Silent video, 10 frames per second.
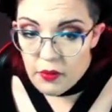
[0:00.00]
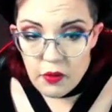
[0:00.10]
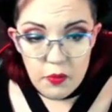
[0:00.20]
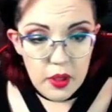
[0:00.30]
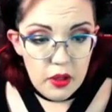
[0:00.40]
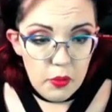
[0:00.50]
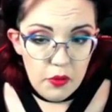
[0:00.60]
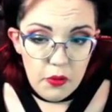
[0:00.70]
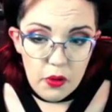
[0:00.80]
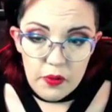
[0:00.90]
if you've been
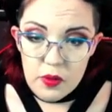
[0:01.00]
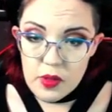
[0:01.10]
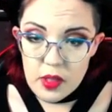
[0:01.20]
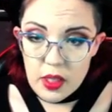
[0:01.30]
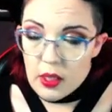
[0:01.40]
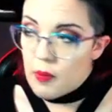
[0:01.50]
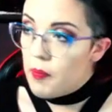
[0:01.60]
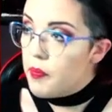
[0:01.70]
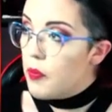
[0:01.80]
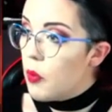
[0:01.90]
here before, if you've
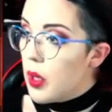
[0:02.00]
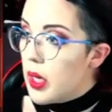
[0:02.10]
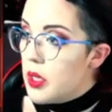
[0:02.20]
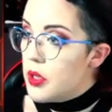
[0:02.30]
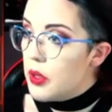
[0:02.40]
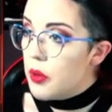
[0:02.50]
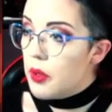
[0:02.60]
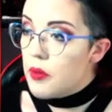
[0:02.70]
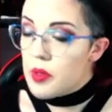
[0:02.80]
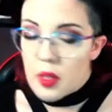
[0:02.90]
seen what I
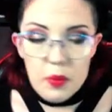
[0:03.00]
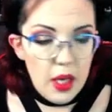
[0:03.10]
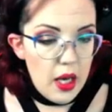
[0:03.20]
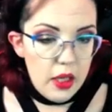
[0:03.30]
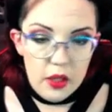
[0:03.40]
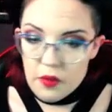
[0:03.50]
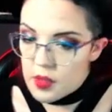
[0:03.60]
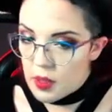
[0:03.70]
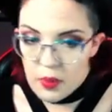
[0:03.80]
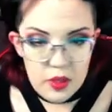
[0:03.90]
do, you've seen me edit,
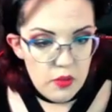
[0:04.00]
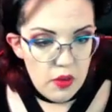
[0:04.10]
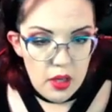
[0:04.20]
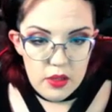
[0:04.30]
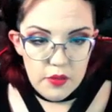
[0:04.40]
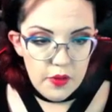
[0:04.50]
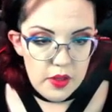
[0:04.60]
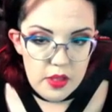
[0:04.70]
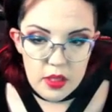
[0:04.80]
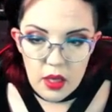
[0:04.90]
you've seen me do all kinds of
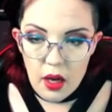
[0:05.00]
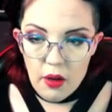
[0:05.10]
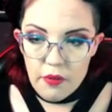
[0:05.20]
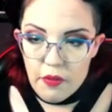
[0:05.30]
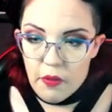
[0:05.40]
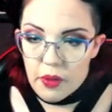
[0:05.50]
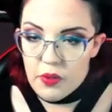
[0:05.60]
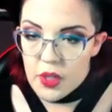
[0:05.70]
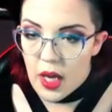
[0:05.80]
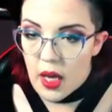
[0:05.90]
fun stuff,
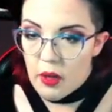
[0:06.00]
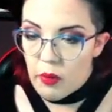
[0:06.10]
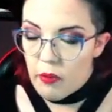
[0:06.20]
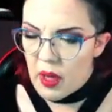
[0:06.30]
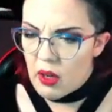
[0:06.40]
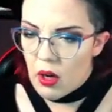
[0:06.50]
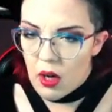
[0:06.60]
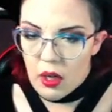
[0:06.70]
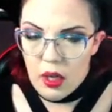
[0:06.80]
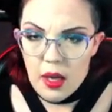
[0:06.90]
we've chatted, we've made
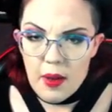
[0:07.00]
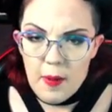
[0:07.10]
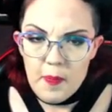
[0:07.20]
art.